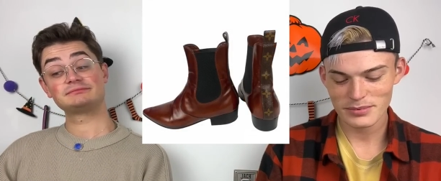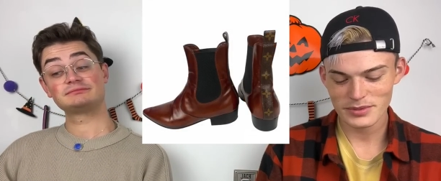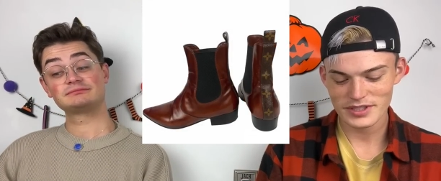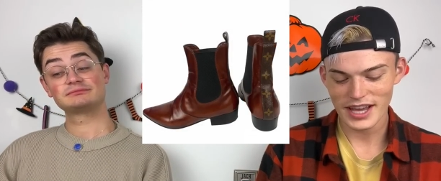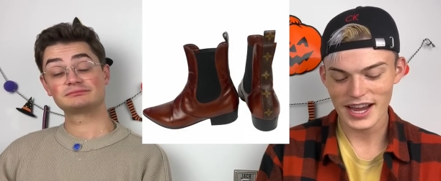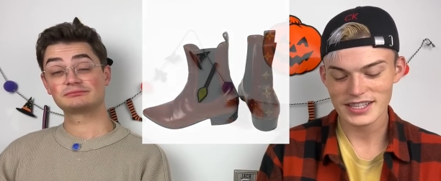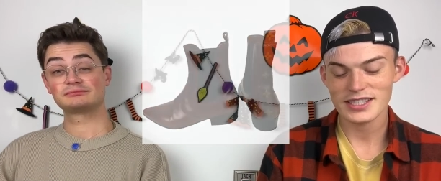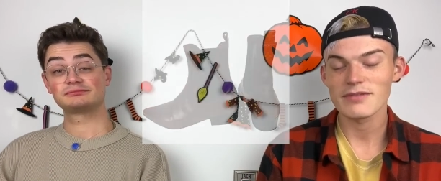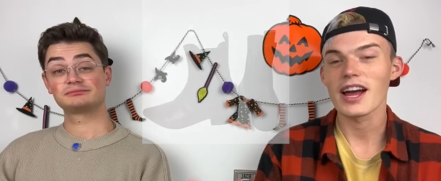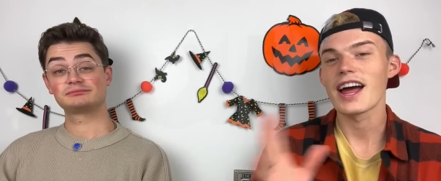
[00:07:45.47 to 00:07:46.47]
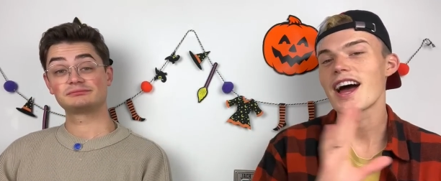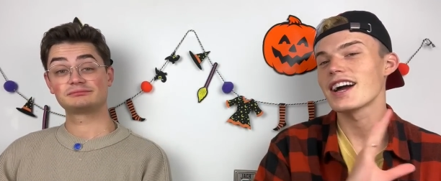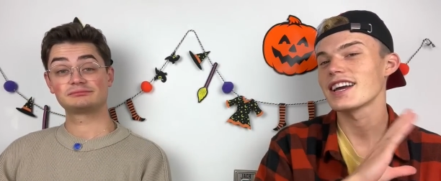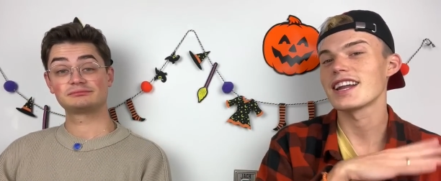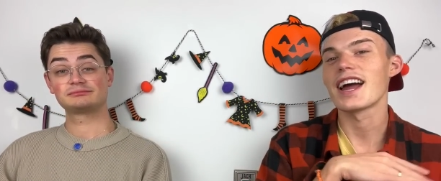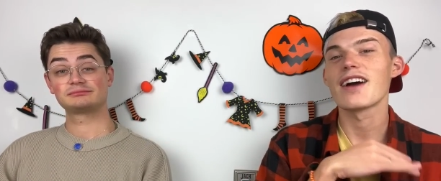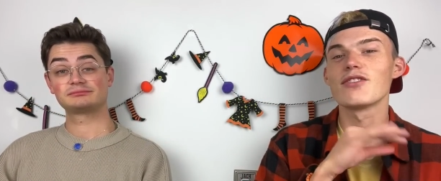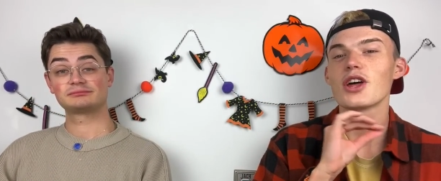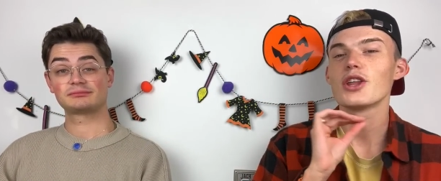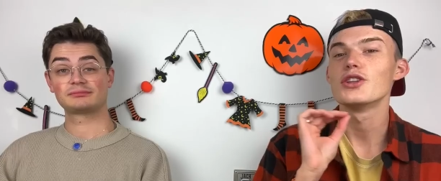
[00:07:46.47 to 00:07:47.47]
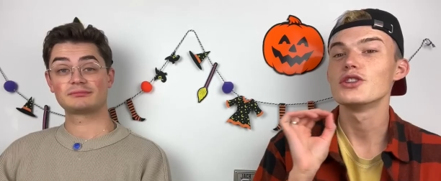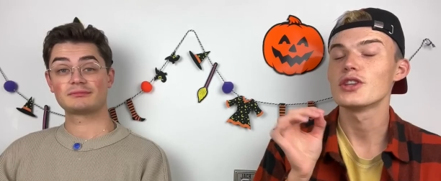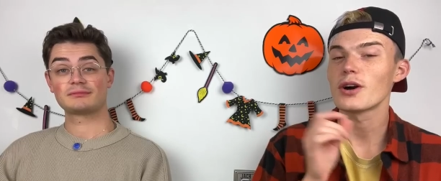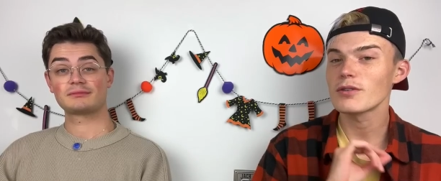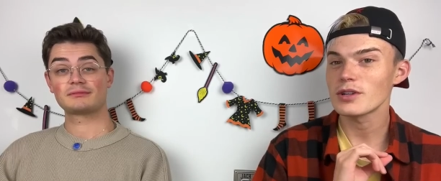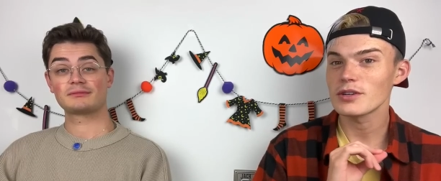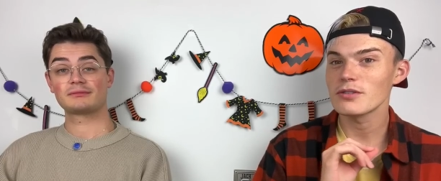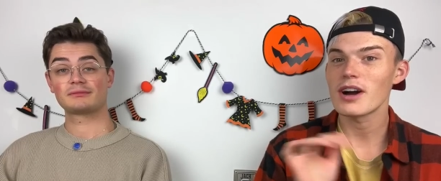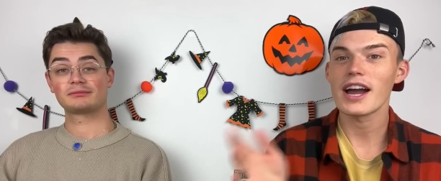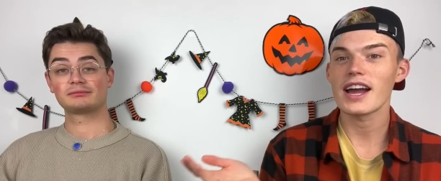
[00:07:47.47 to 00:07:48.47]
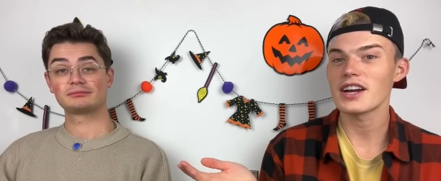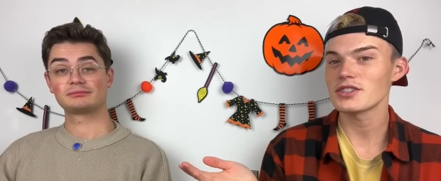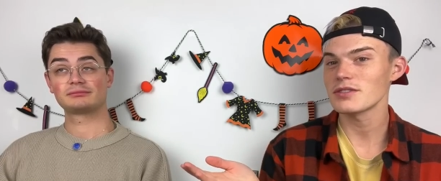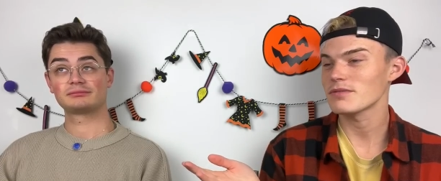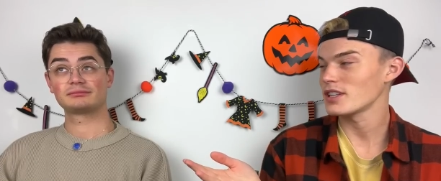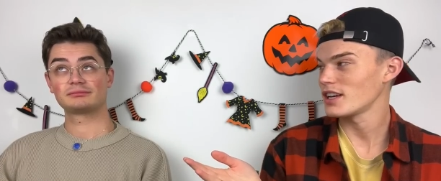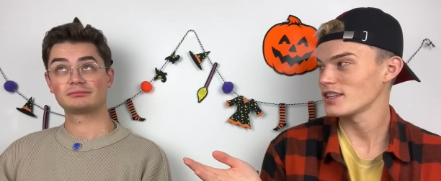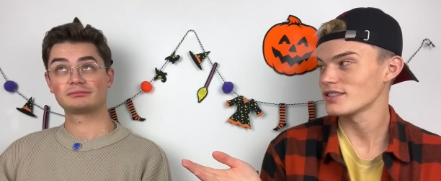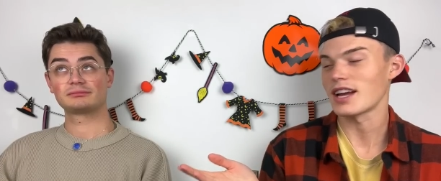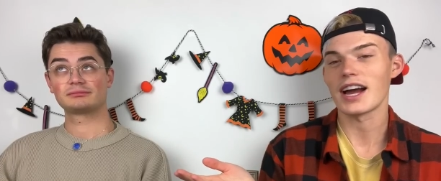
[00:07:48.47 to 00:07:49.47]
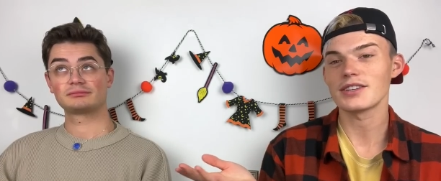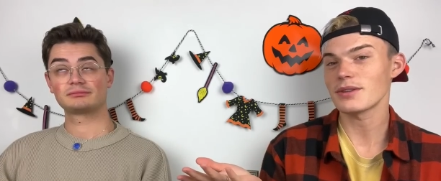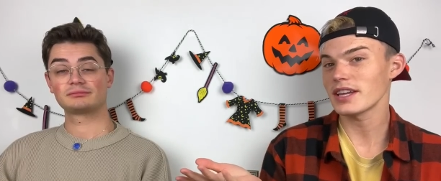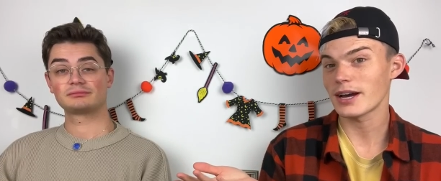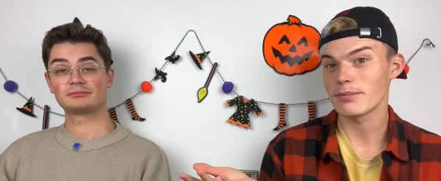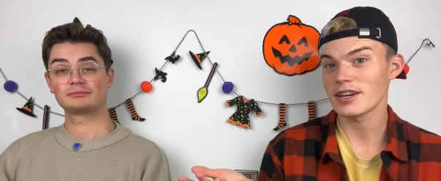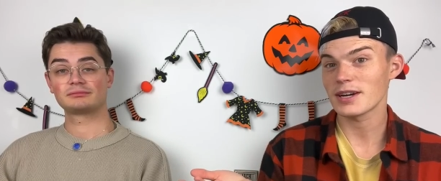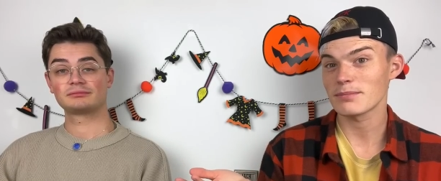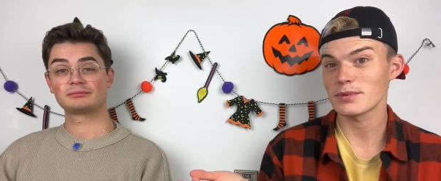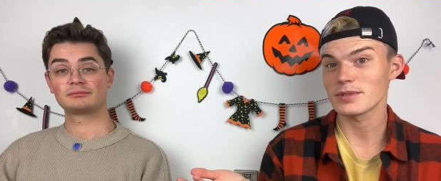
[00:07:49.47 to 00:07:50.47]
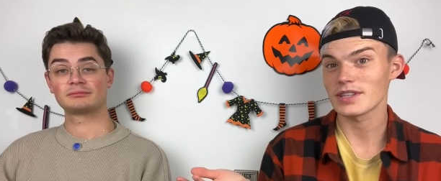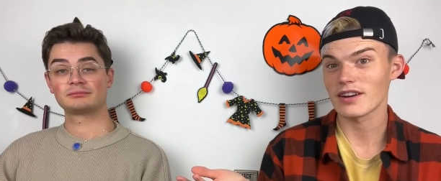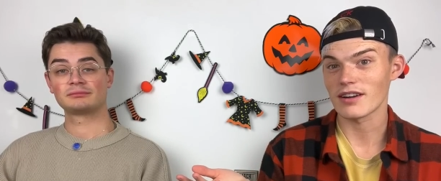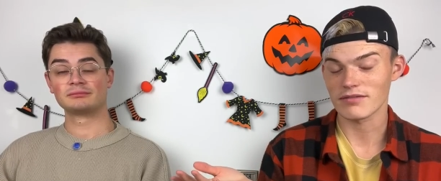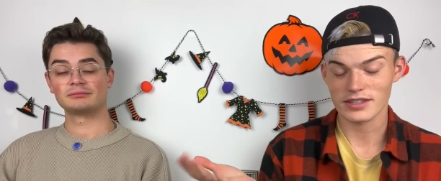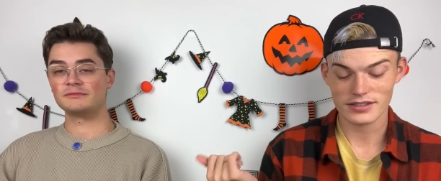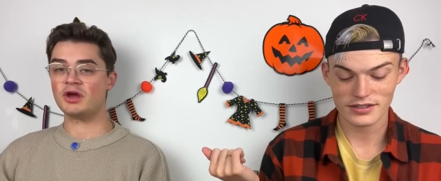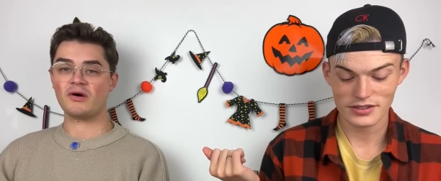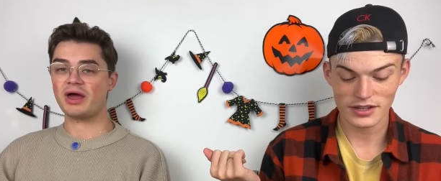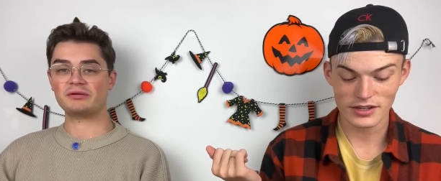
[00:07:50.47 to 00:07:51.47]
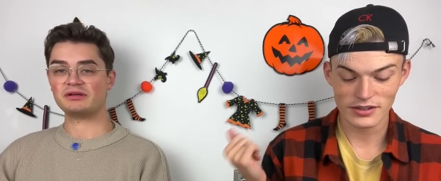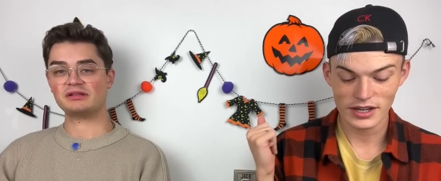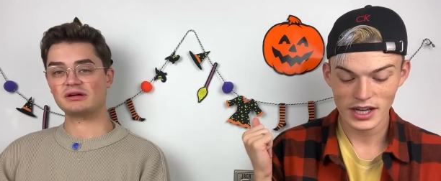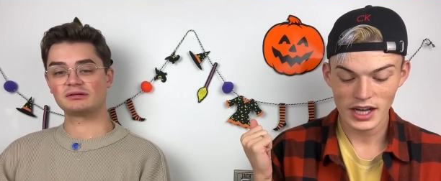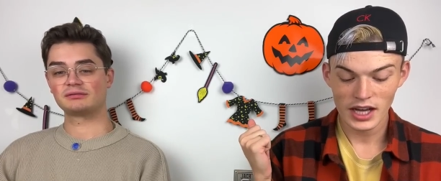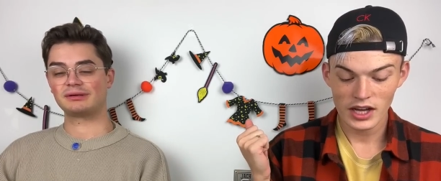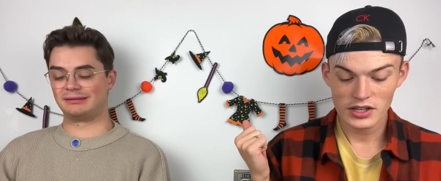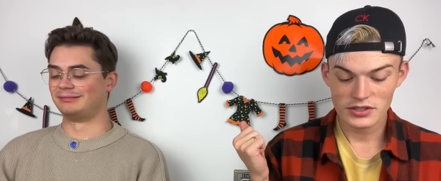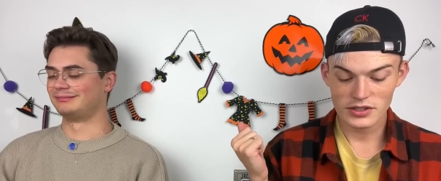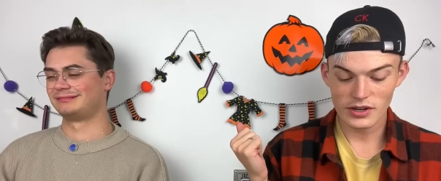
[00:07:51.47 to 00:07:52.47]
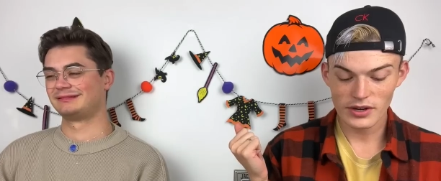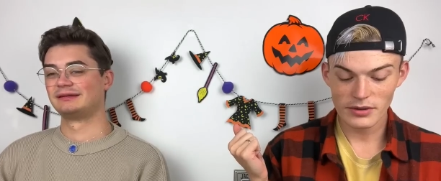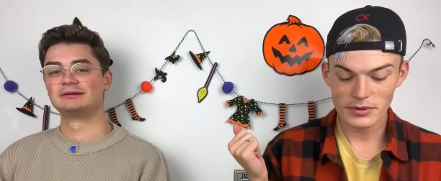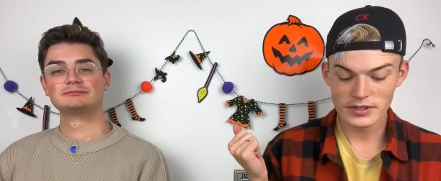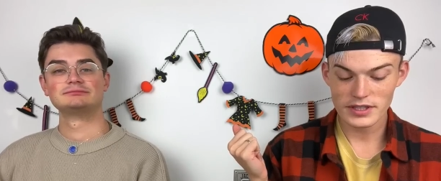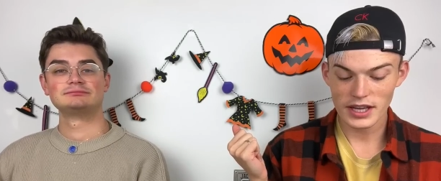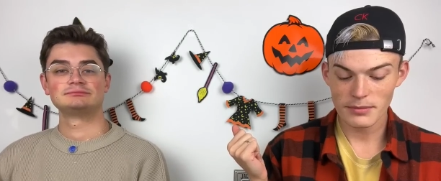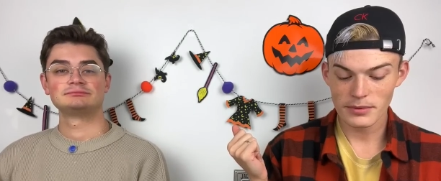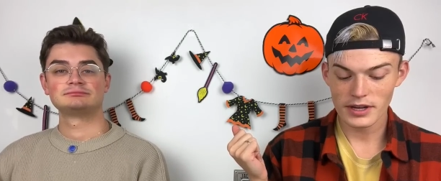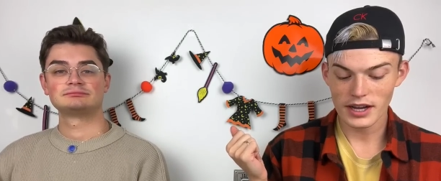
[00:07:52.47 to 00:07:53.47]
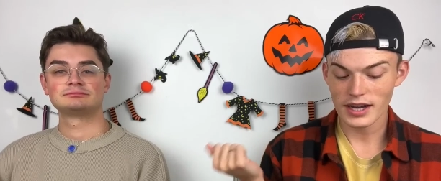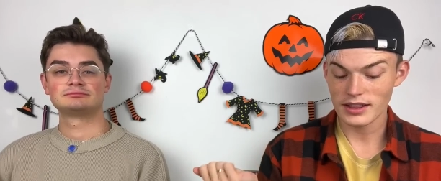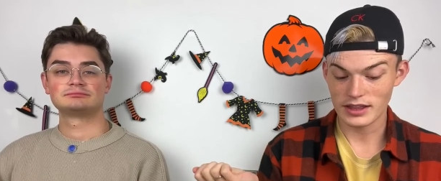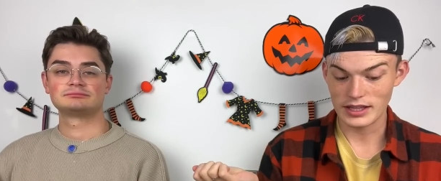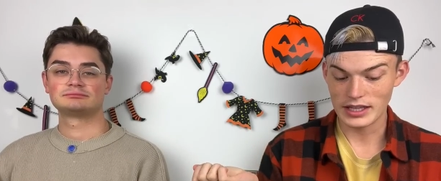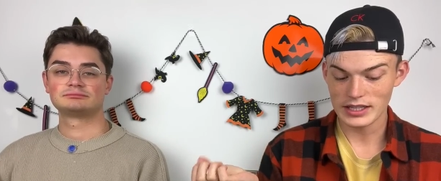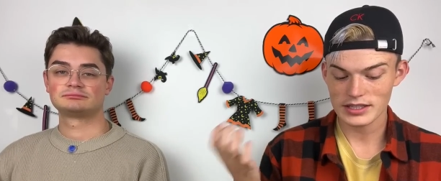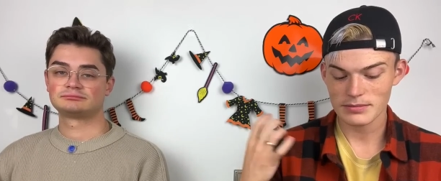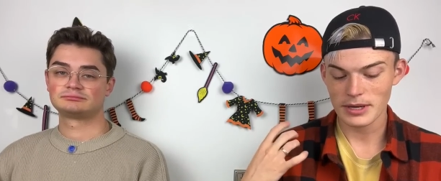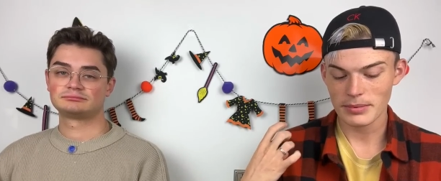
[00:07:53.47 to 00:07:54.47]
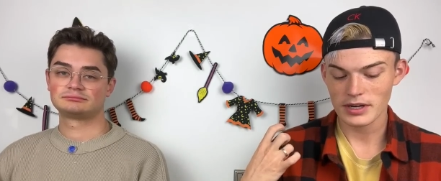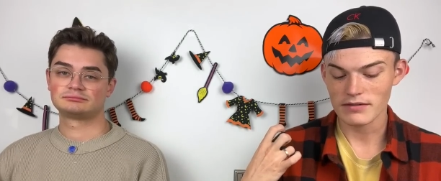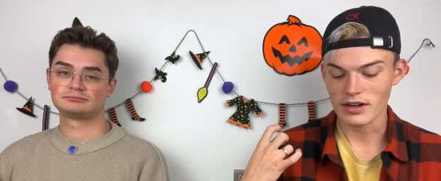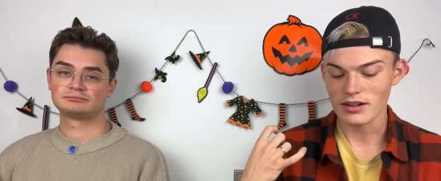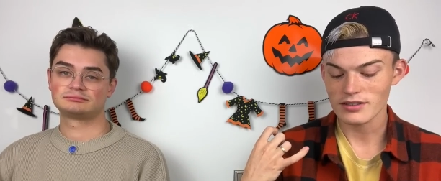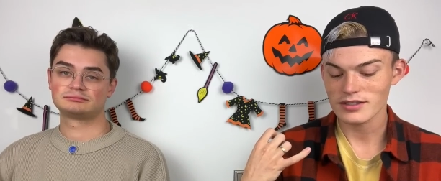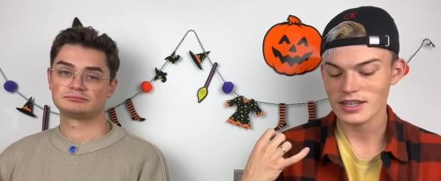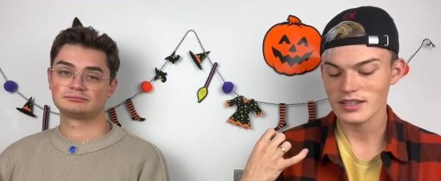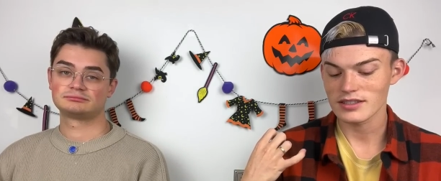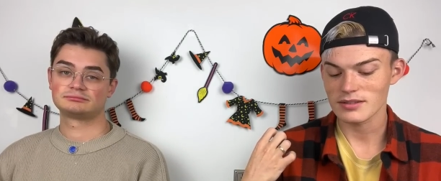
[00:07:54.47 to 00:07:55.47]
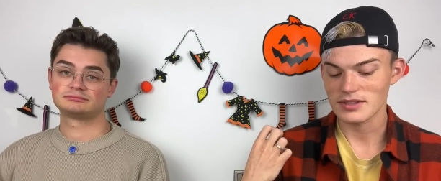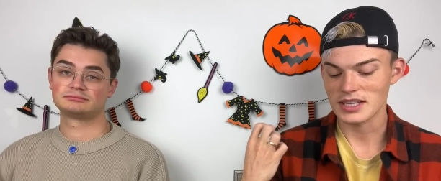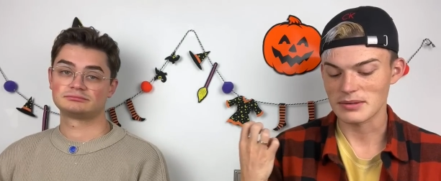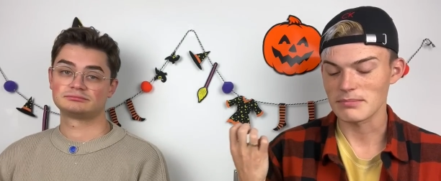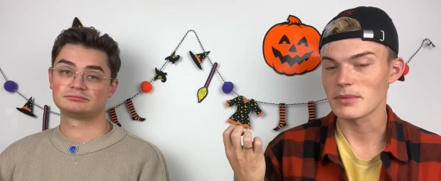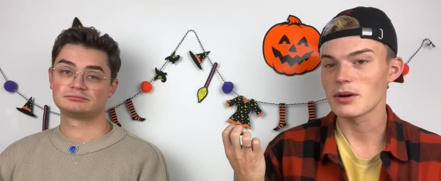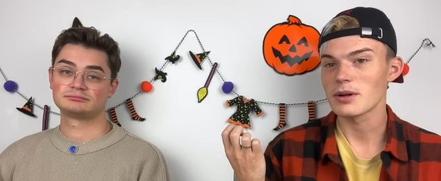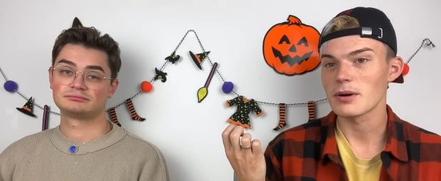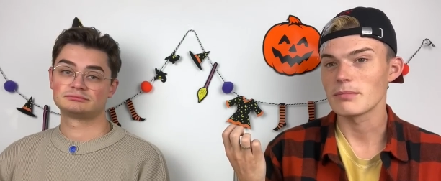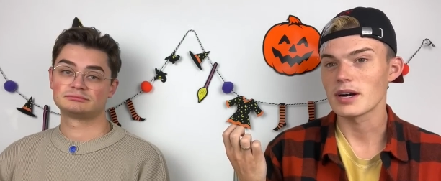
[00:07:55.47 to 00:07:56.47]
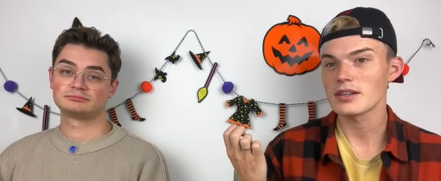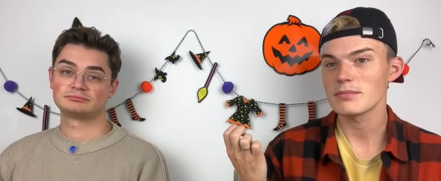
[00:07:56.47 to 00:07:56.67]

Speaker 1: boots active, again, I have no clue. I actually realized I don't think I pick up boots that often.
Speaker 2: No, I don't either.
Speaker 1: So it was I think it's my pair of All Saints like moto buckle